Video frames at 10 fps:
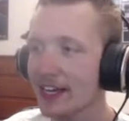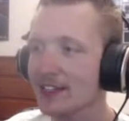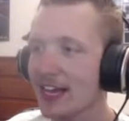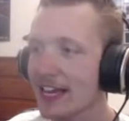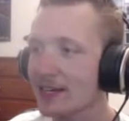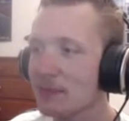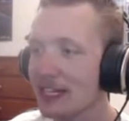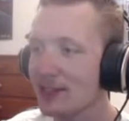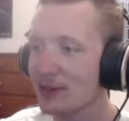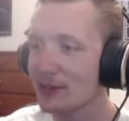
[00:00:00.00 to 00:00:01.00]
take
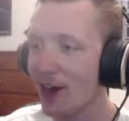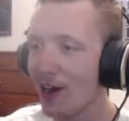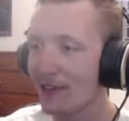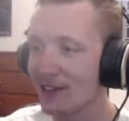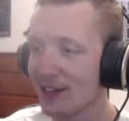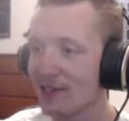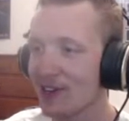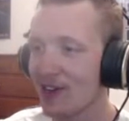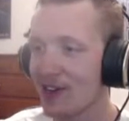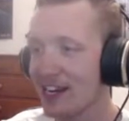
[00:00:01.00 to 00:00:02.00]
me to the Olive
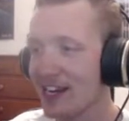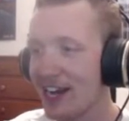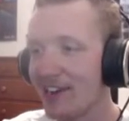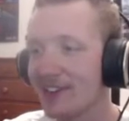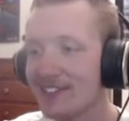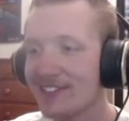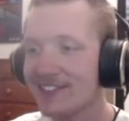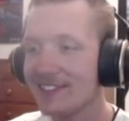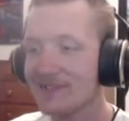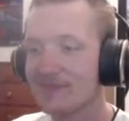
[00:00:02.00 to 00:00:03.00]
Garden now.
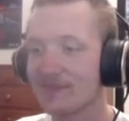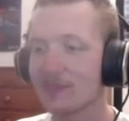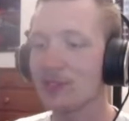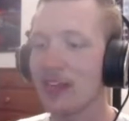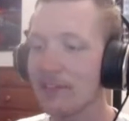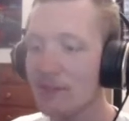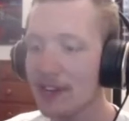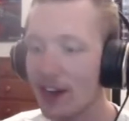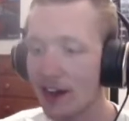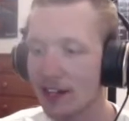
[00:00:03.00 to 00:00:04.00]
Dude, I haven't
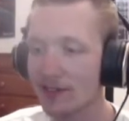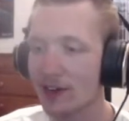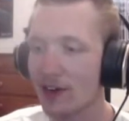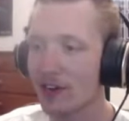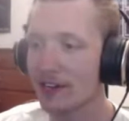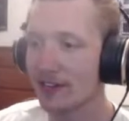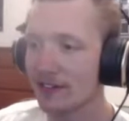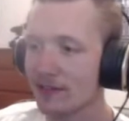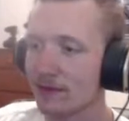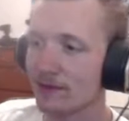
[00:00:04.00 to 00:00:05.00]
been to Olive Garden
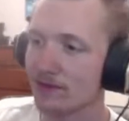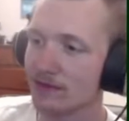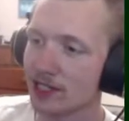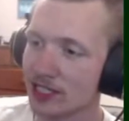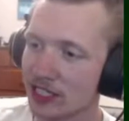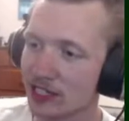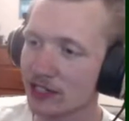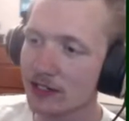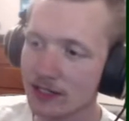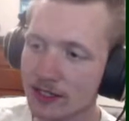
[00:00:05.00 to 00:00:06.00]
in a
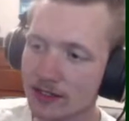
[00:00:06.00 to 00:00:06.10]
year?